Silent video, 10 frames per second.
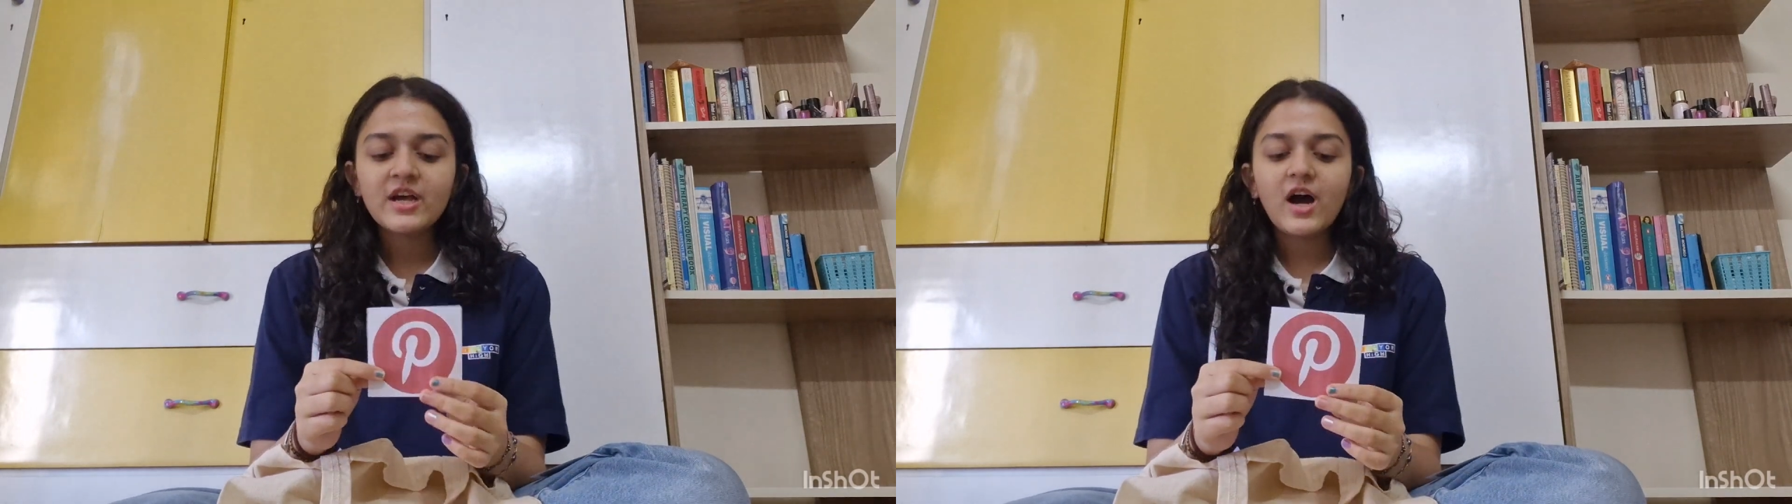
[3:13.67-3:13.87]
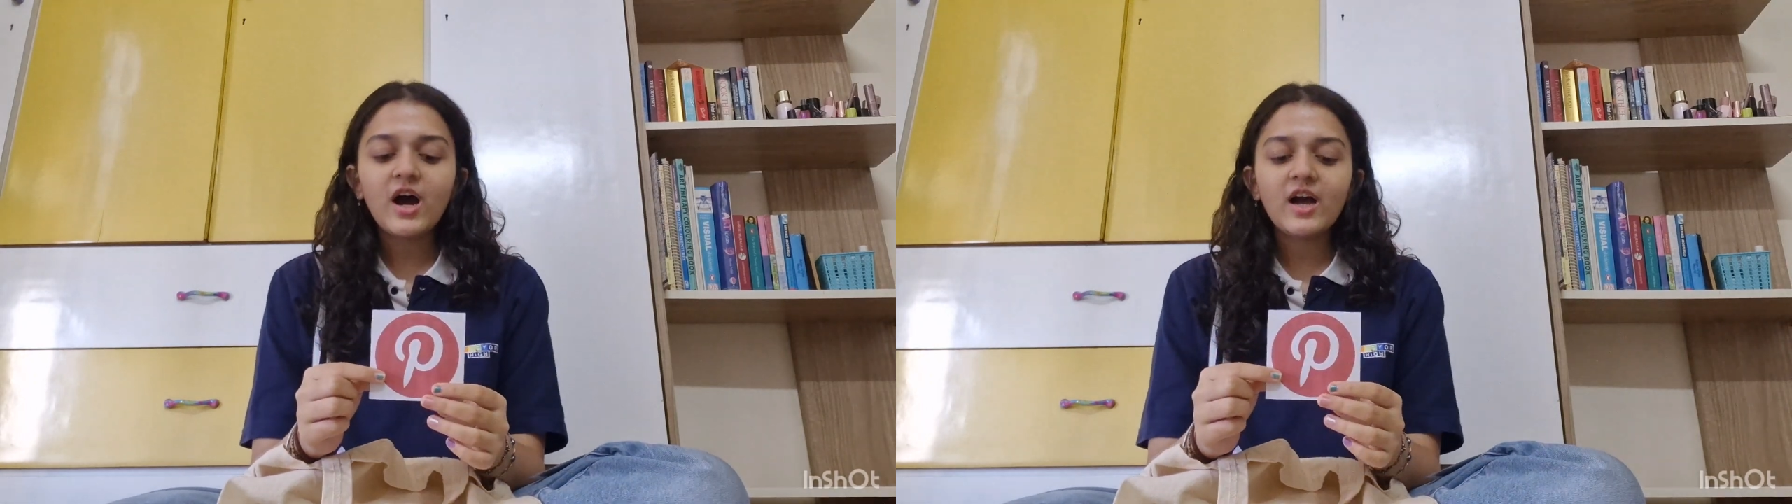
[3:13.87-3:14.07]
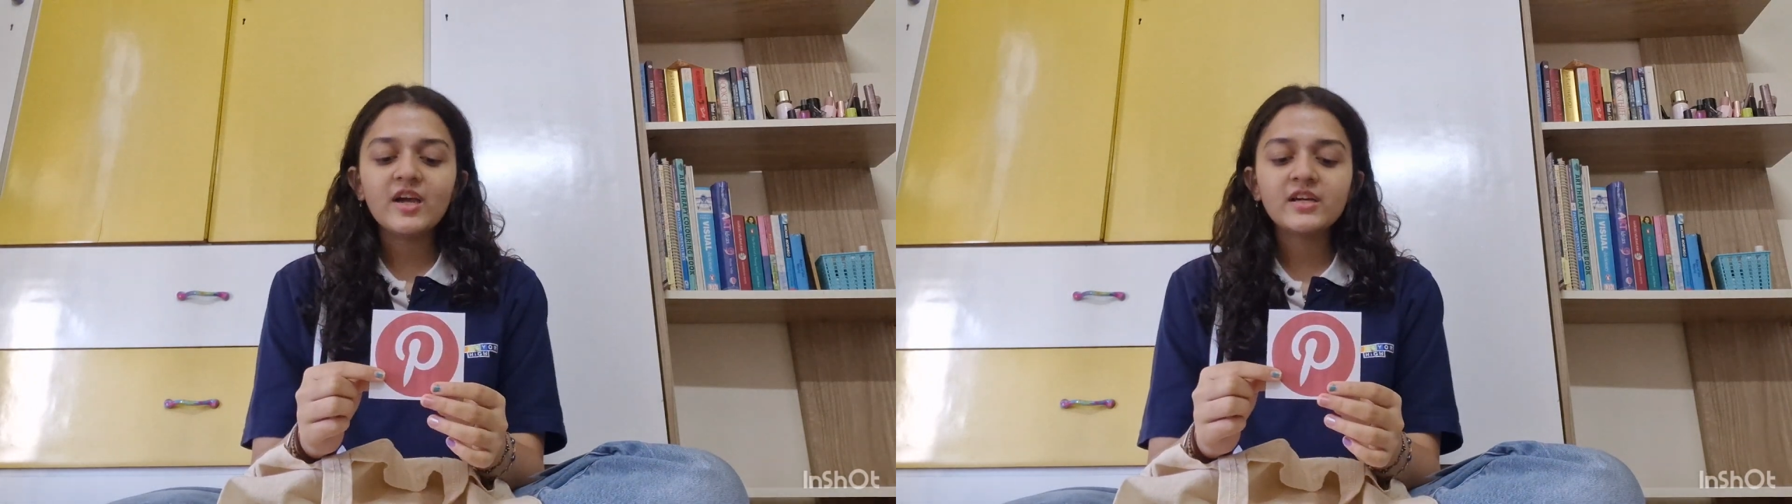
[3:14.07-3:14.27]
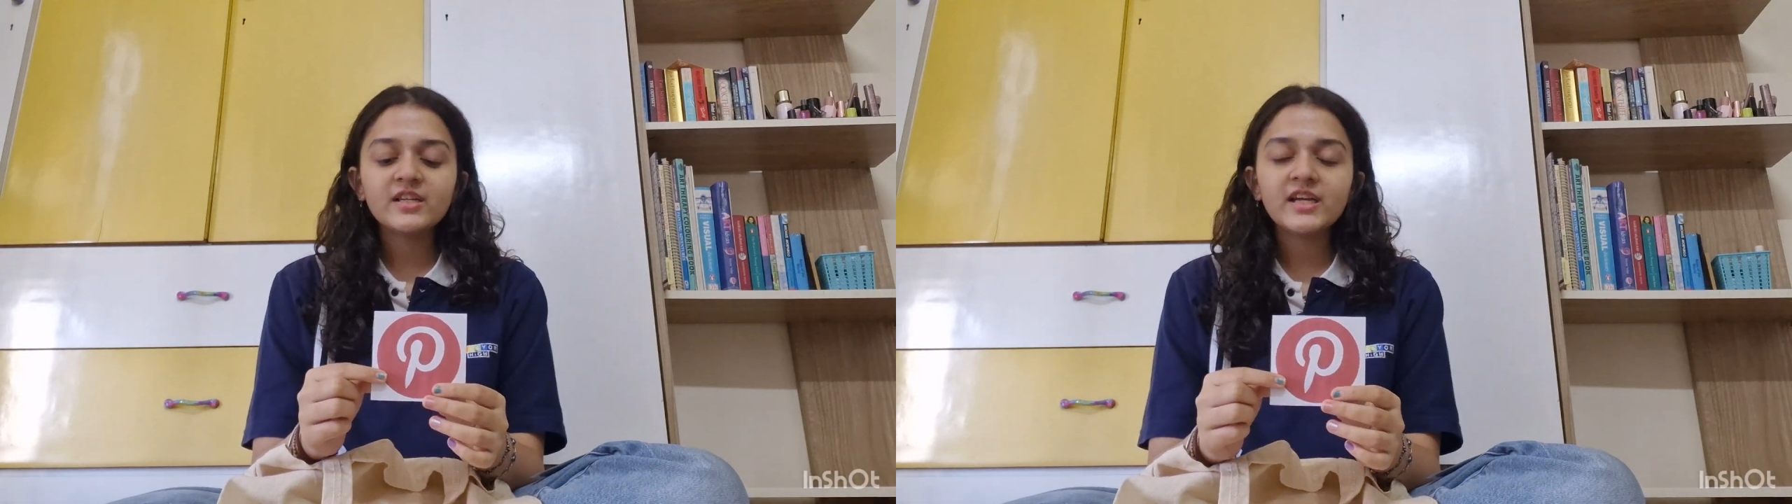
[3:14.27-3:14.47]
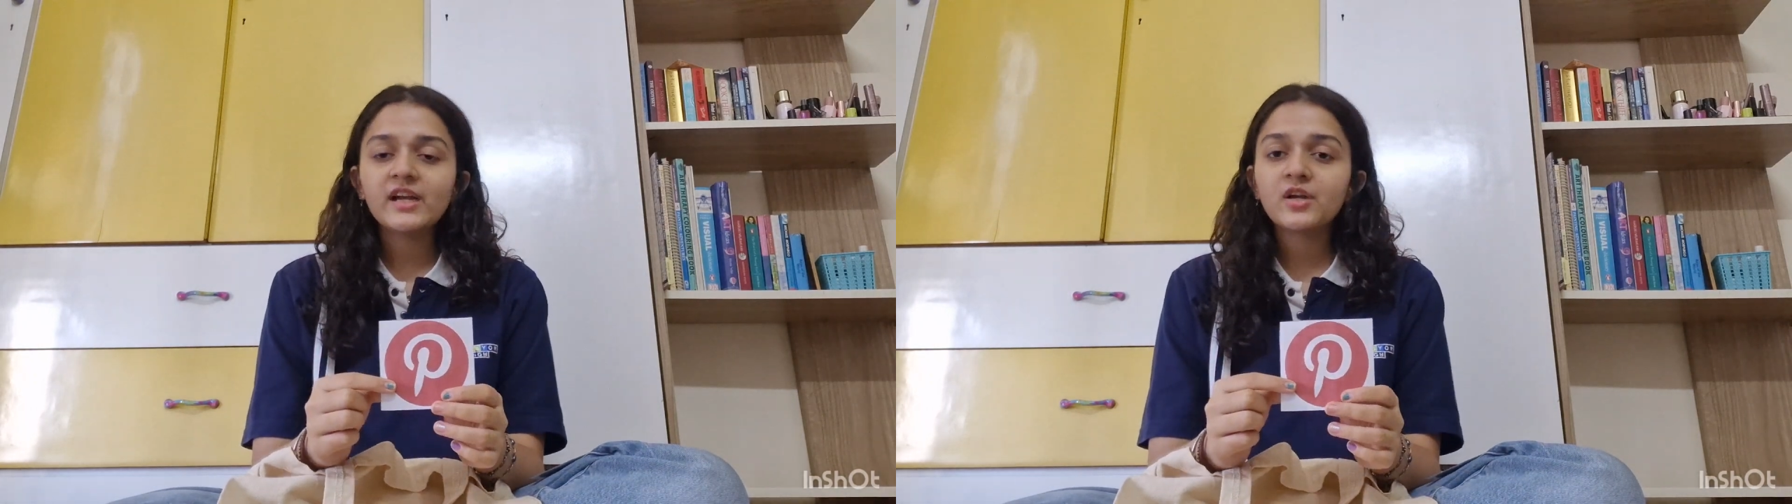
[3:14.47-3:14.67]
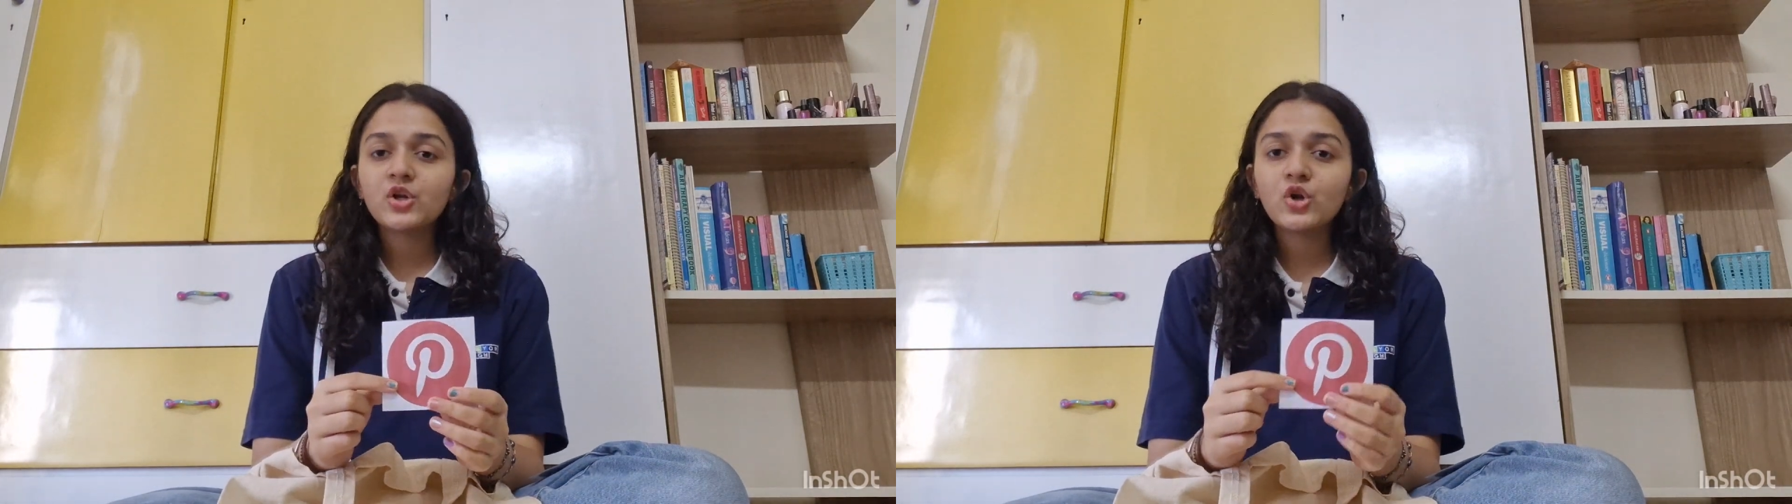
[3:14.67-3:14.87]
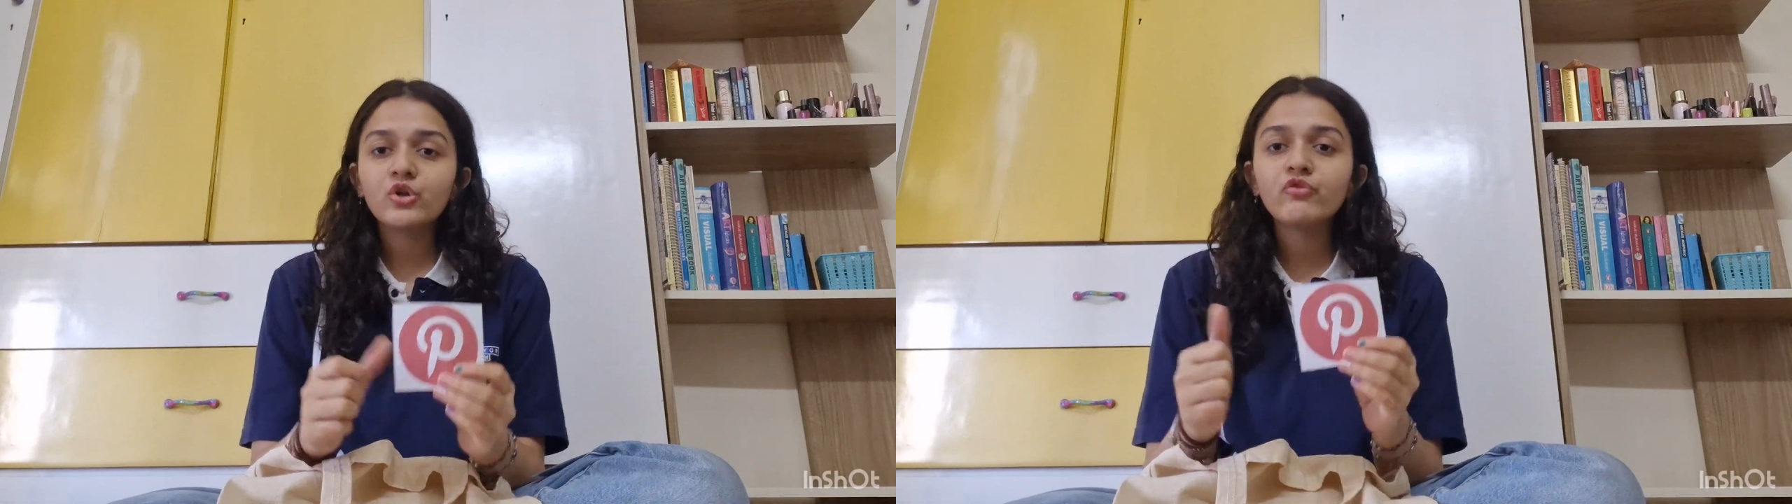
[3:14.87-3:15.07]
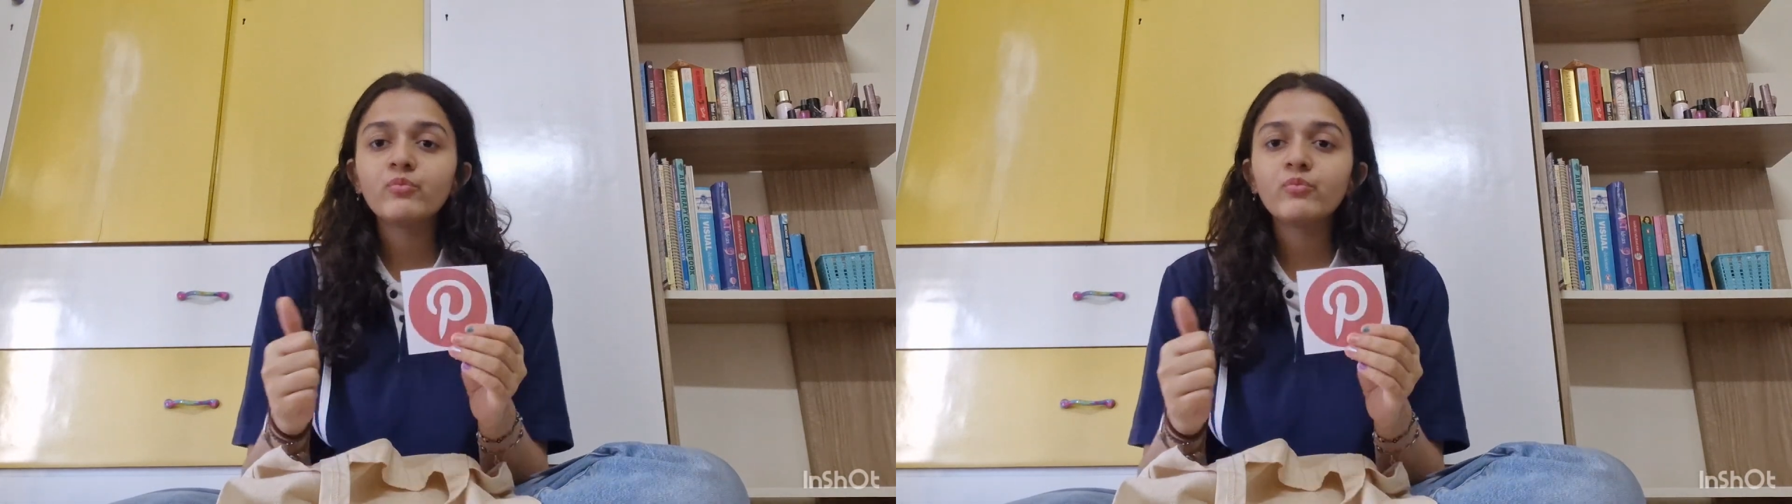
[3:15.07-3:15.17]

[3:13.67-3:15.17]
I created a lot of